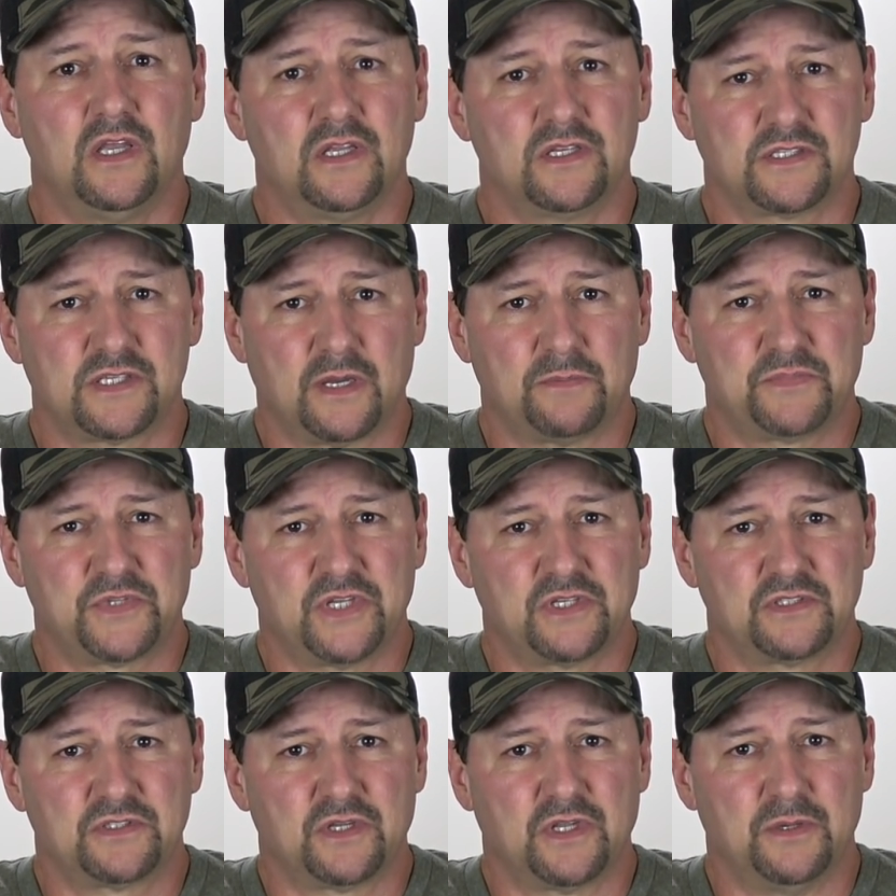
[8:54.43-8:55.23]

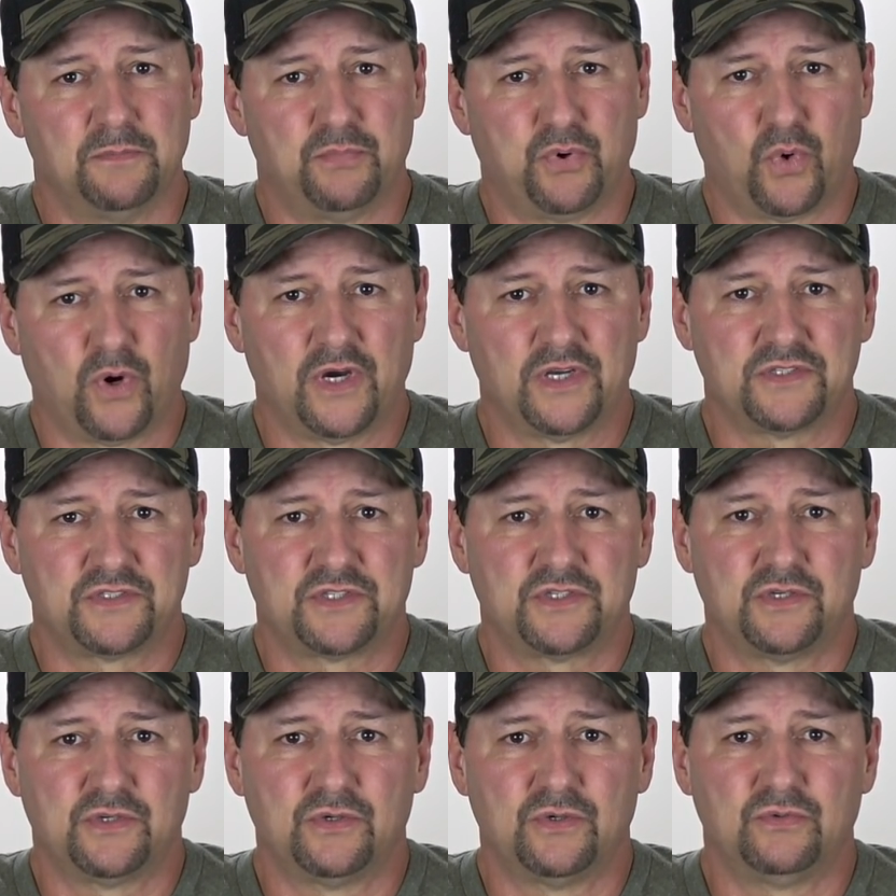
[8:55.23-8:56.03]
Something important
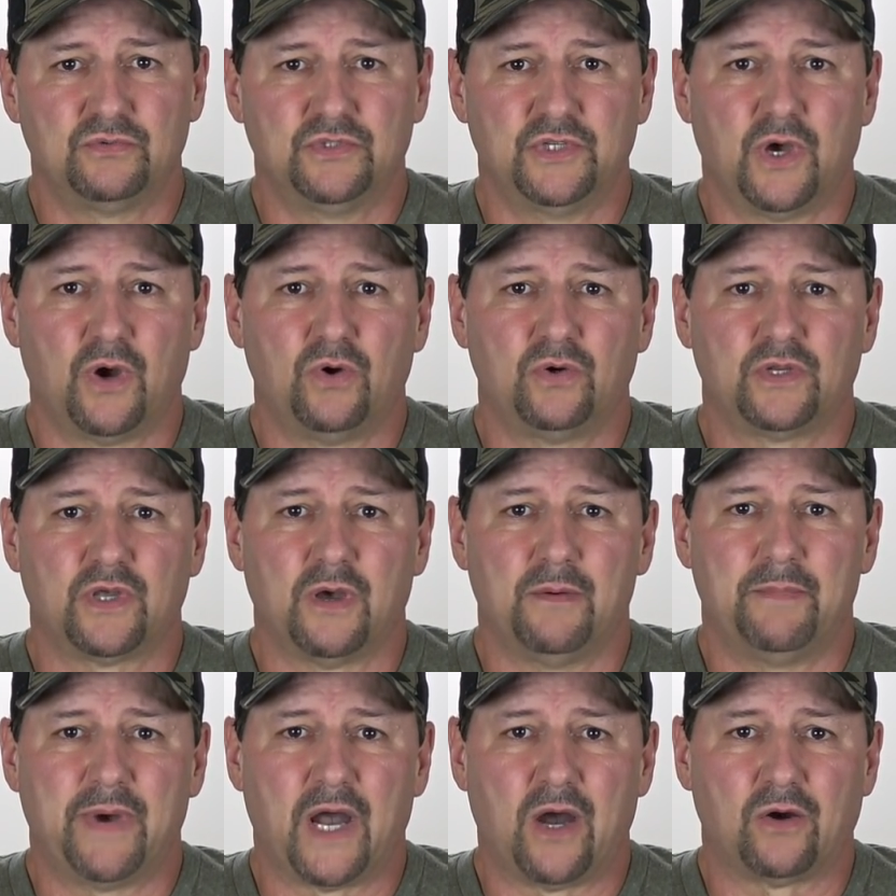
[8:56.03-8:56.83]
to note
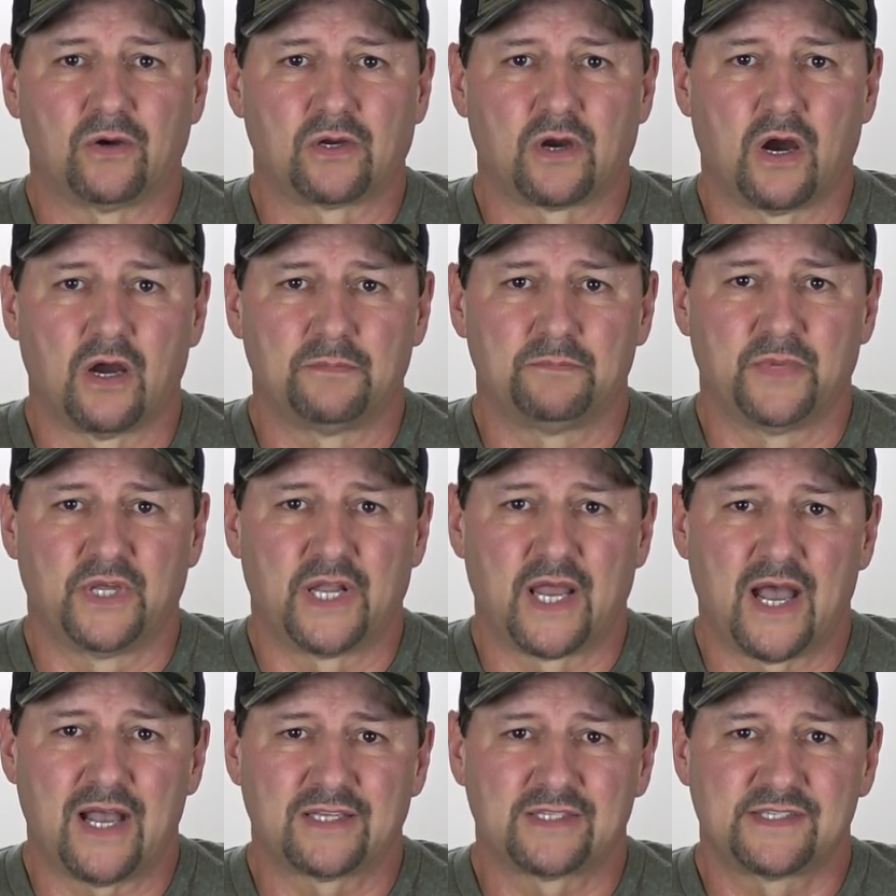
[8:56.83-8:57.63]
about carbon
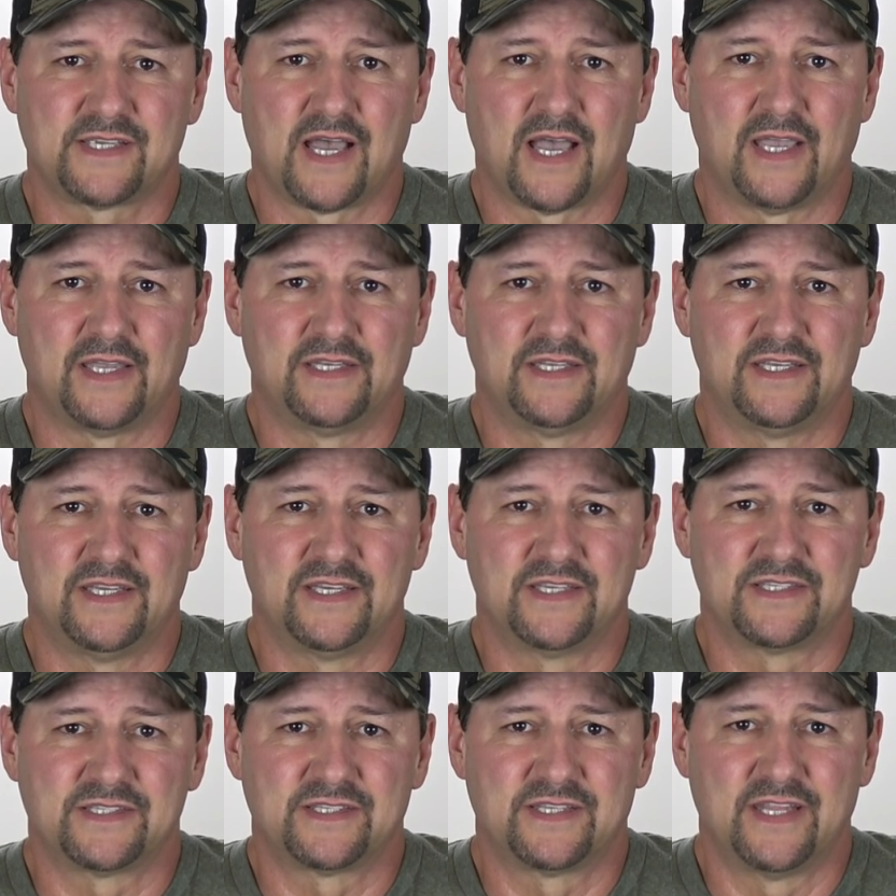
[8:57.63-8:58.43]
monoxide
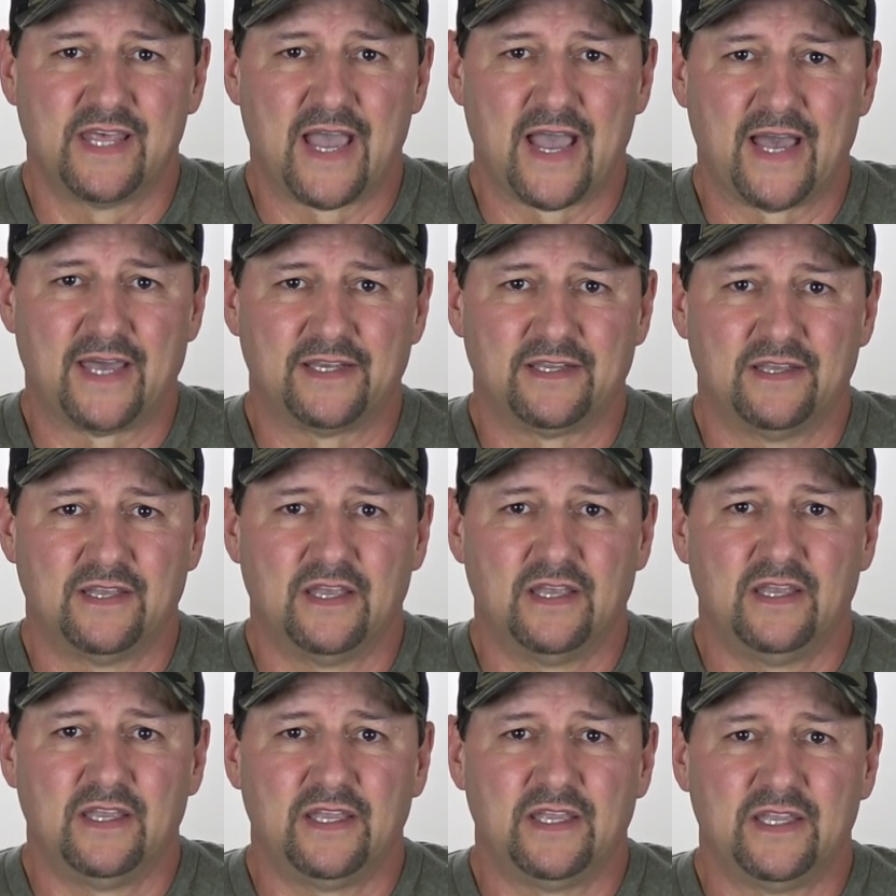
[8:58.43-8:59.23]
is that
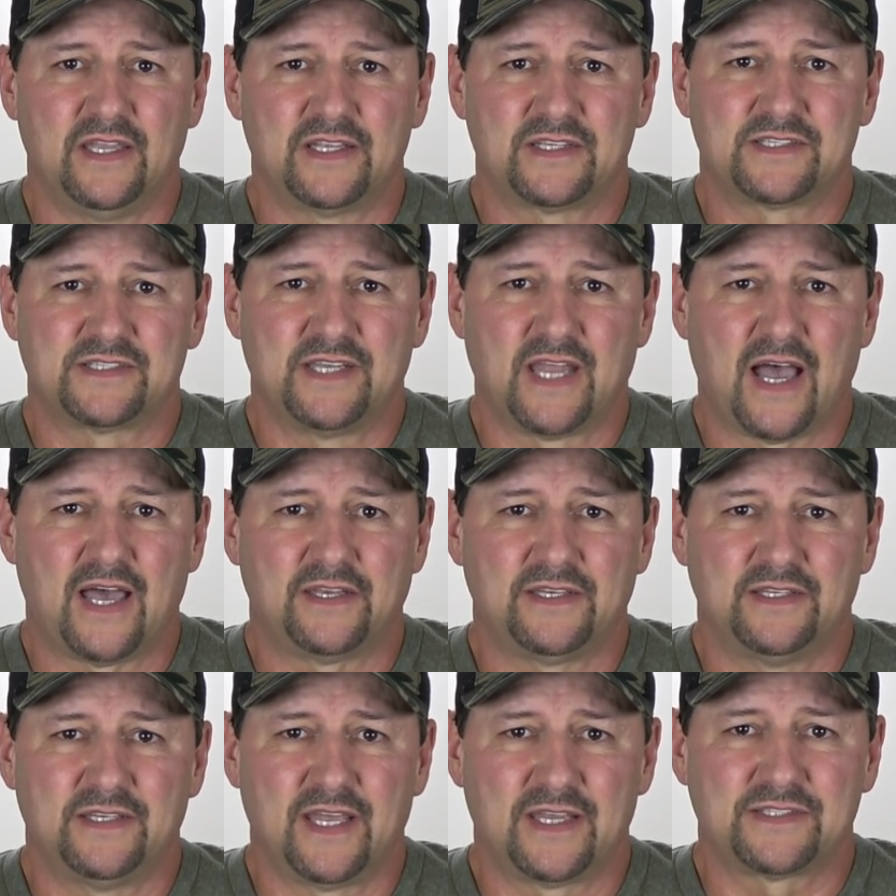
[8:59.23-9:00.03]
it's
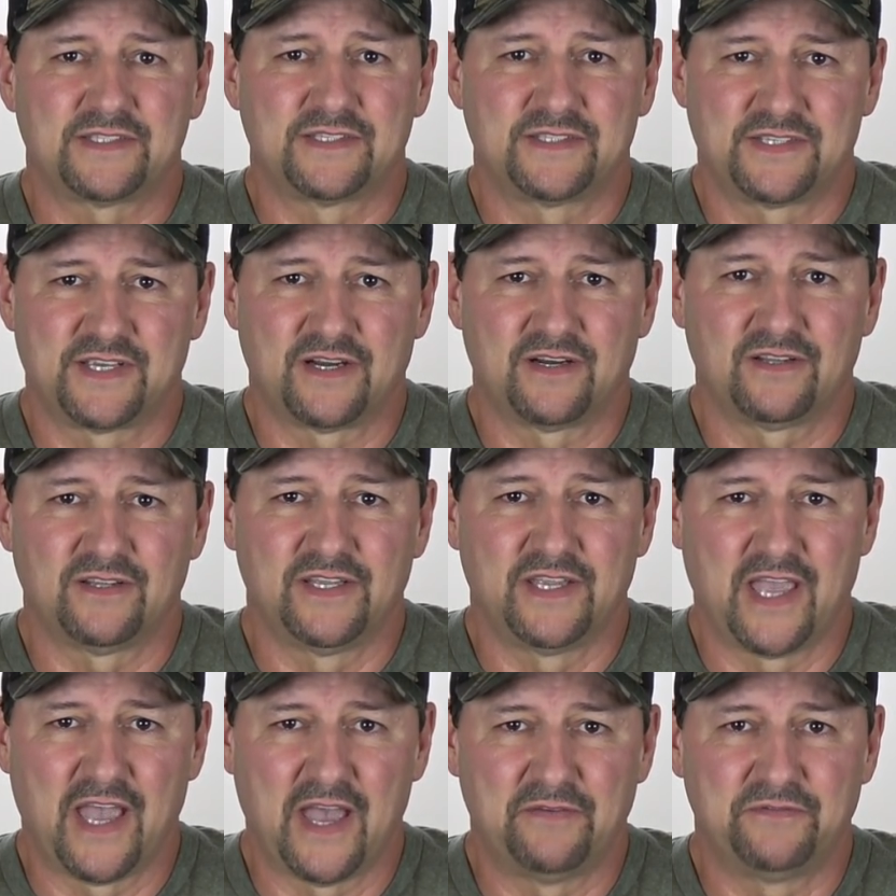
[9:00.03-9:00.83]
not
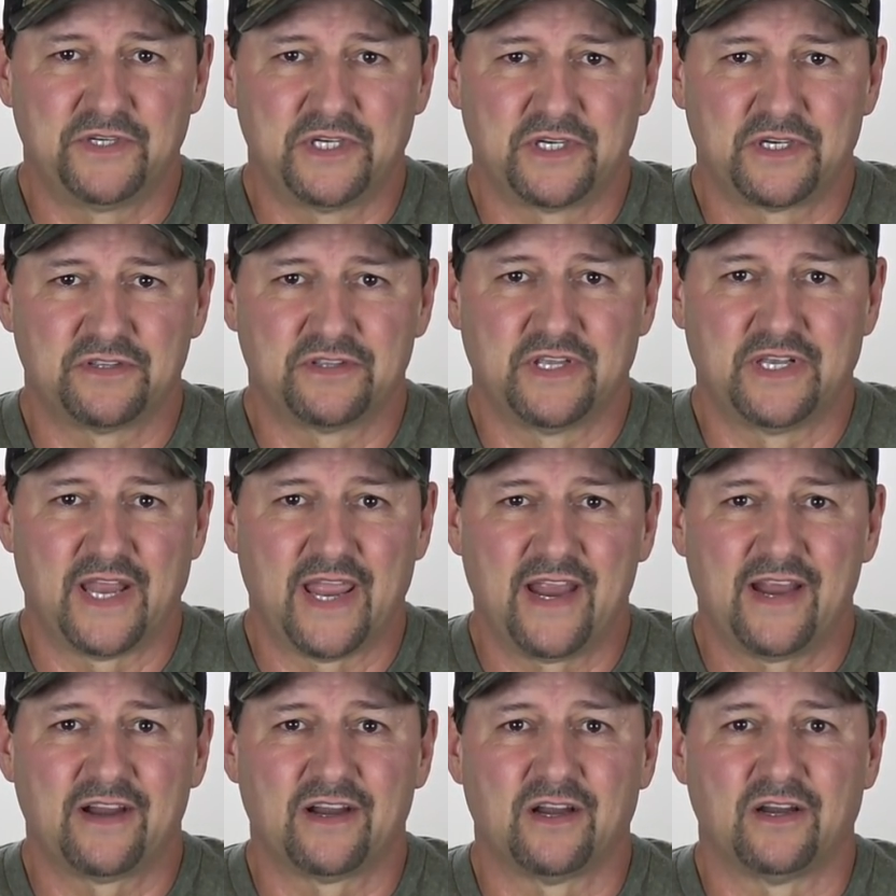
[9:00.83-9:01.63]
necessarily heavier than
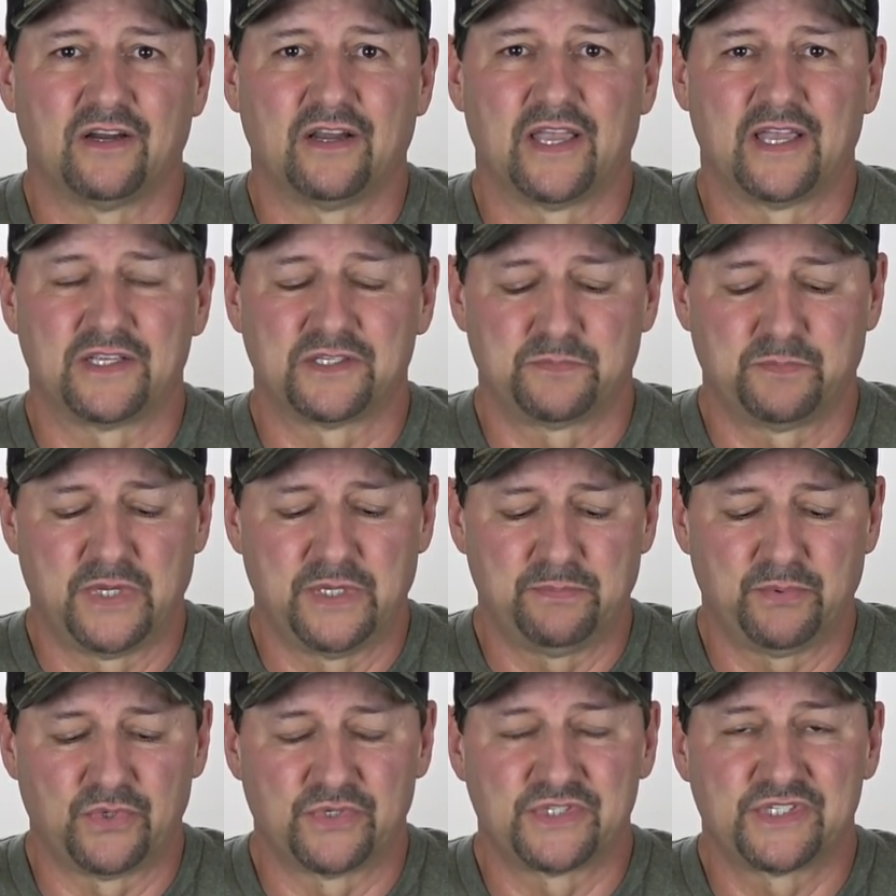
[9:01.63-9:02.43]
air, as
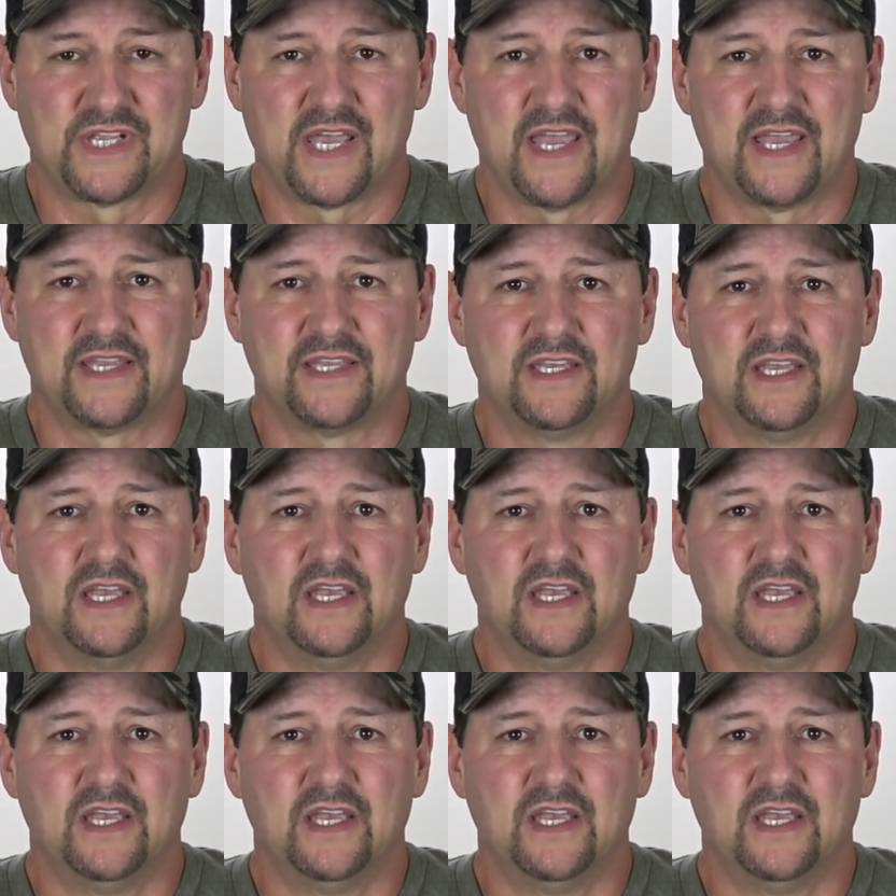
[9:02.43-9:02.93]
people say.